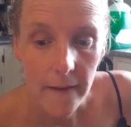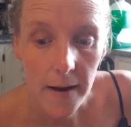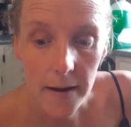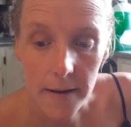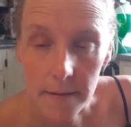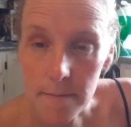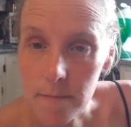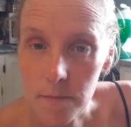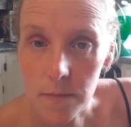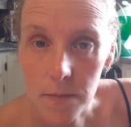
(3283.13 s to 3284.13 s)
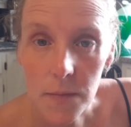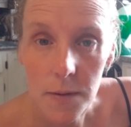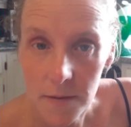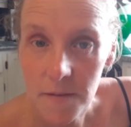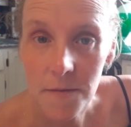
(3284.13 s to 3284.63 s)
I'm
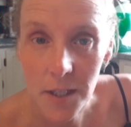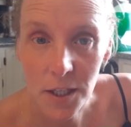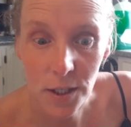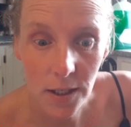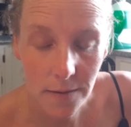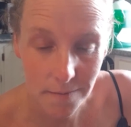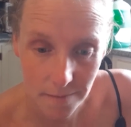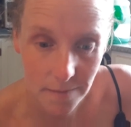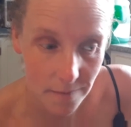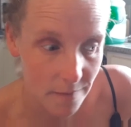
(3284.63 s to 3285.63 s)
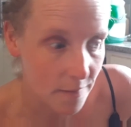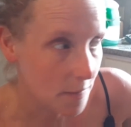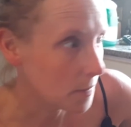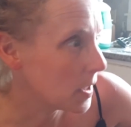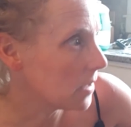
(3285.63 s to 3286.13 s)
feeling
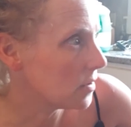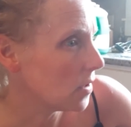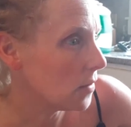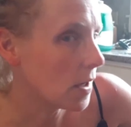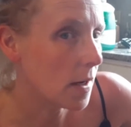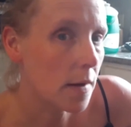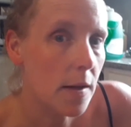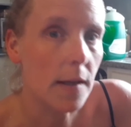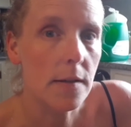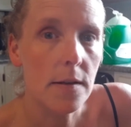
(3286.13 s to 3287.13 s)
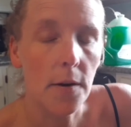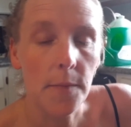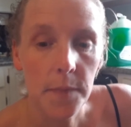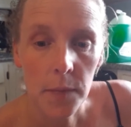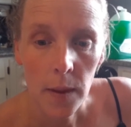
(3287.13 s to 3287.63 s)
petered out kind of thing. So
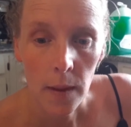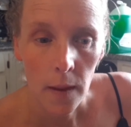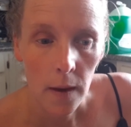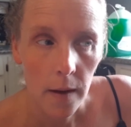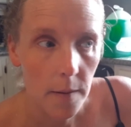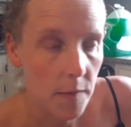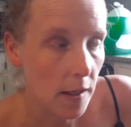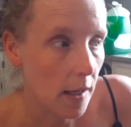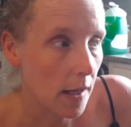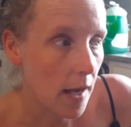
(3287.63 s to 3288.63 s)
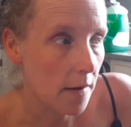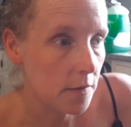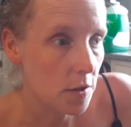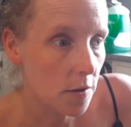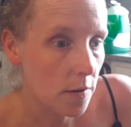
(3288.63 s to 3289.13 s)
I'm thinking
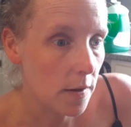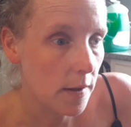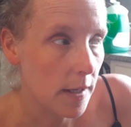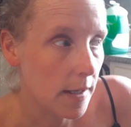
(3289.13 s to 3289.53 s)
after